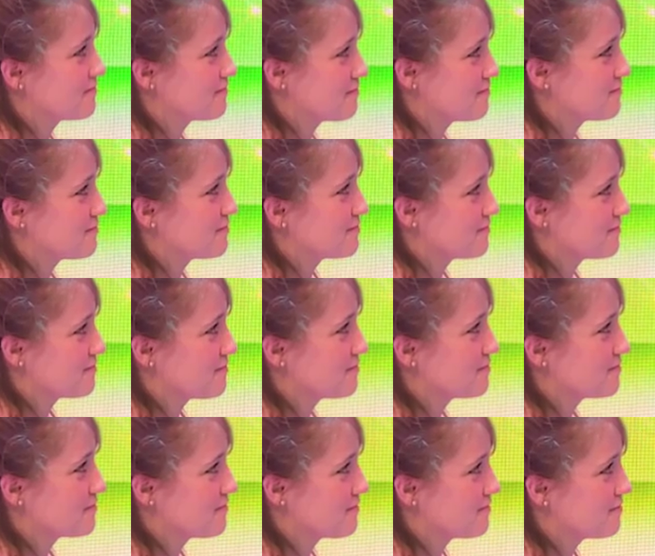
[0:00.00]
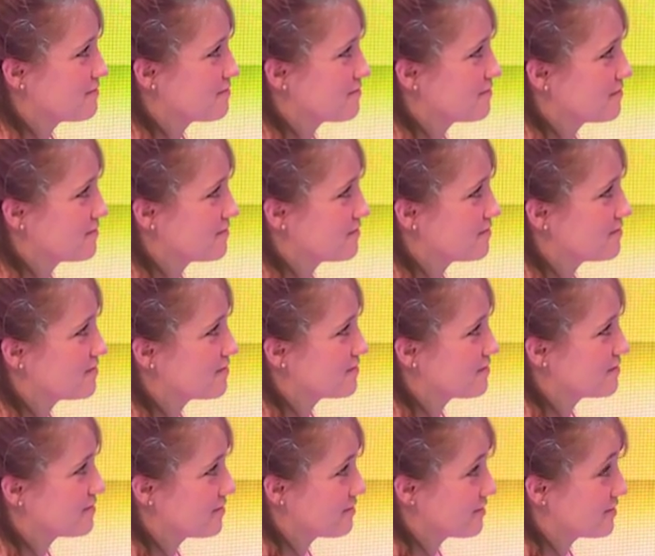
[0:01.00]

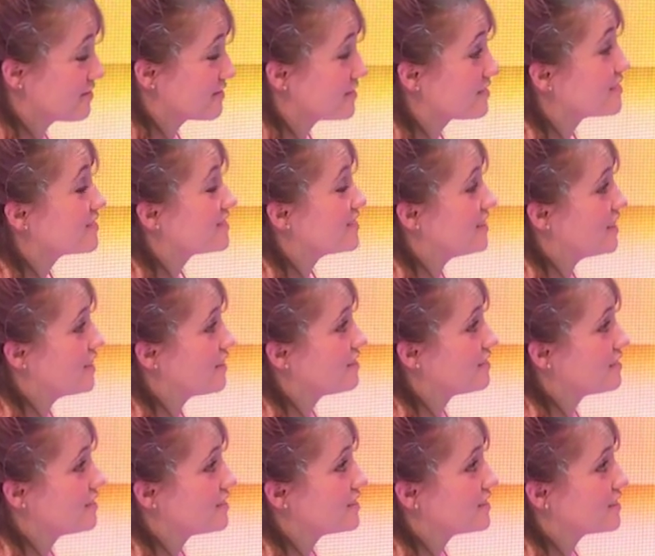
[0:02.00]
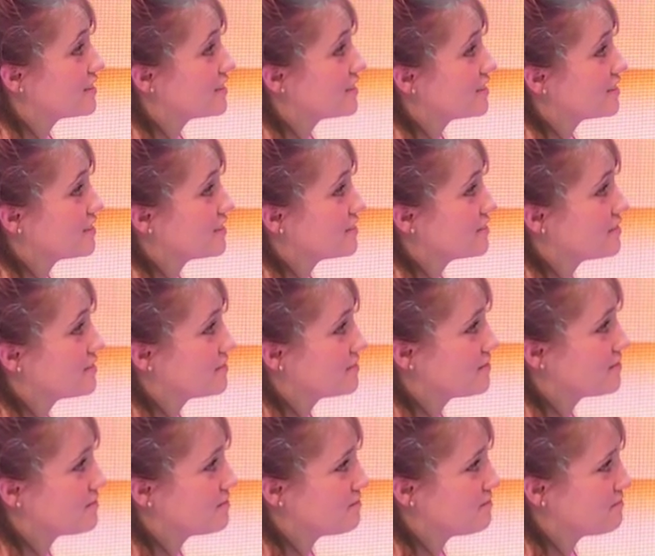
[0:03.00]

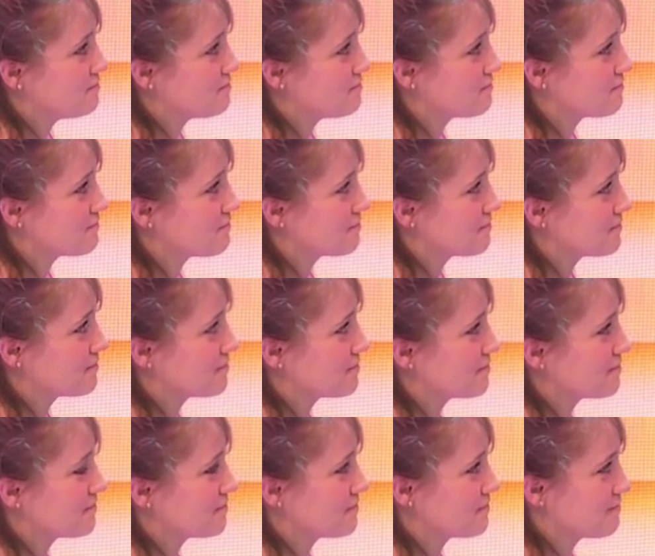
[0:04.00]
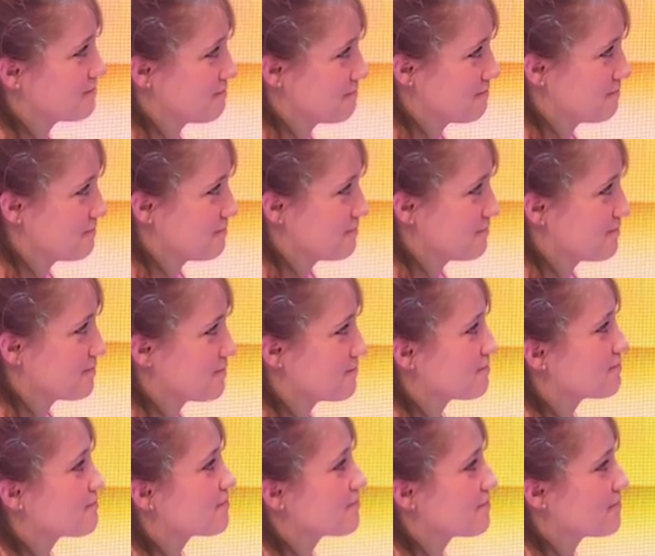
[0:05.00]

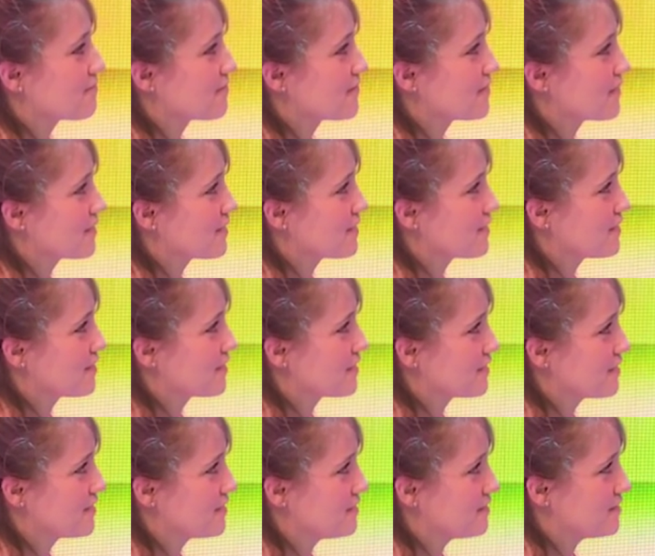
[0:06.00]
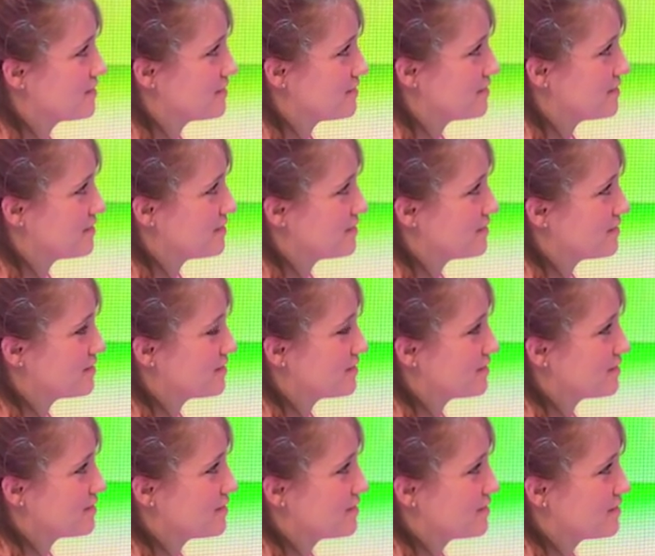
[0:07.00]
(silent)